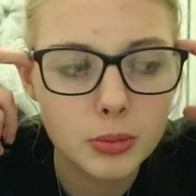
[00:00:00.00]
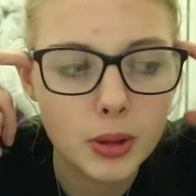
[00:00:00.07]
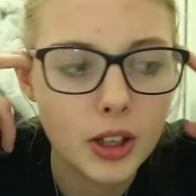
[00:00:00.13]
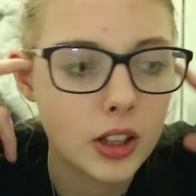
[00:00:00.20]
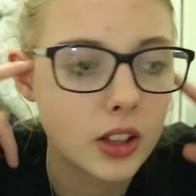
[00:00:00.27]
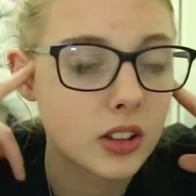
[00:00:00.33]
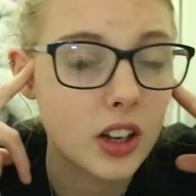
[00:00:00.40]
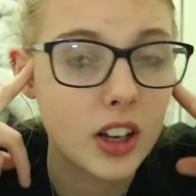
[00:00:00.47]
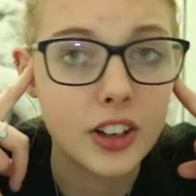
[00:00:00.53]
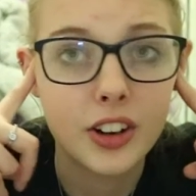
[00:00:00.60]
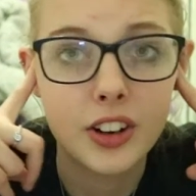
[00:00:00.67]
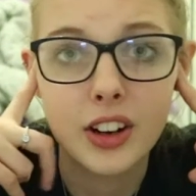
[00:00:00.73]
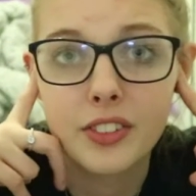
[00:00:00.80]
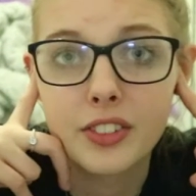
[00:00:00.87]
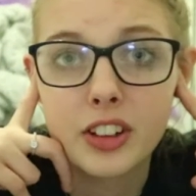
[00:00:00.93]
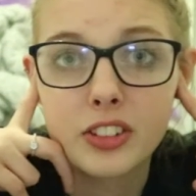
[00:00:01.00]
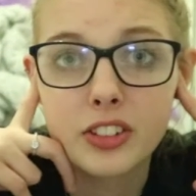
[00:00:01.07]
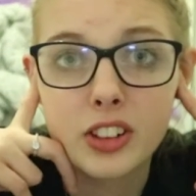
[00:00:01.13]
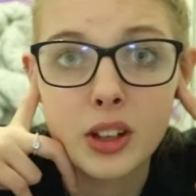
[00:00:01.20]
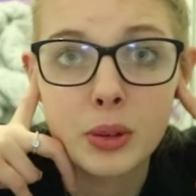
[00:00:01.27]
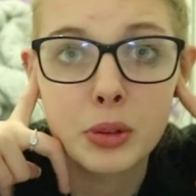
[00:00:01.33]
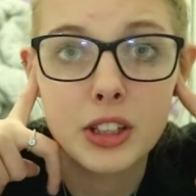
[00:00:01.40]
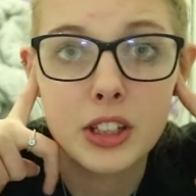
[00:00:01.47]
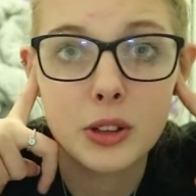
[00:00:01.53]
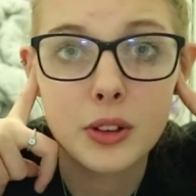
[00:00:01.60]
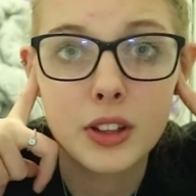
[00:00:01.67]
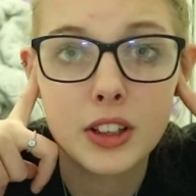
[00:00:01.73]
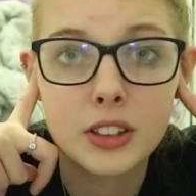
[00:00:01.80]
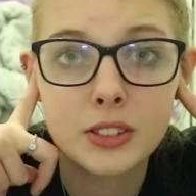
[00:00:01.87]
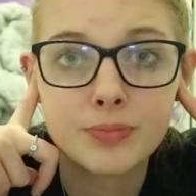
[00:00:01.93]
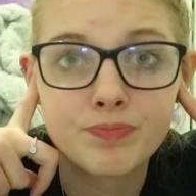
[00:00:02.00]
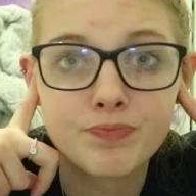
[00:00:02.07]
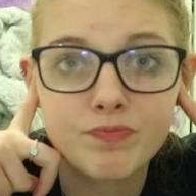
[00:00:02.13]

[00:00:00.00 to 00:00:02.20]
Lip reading: because I don't have enough time to deal with it.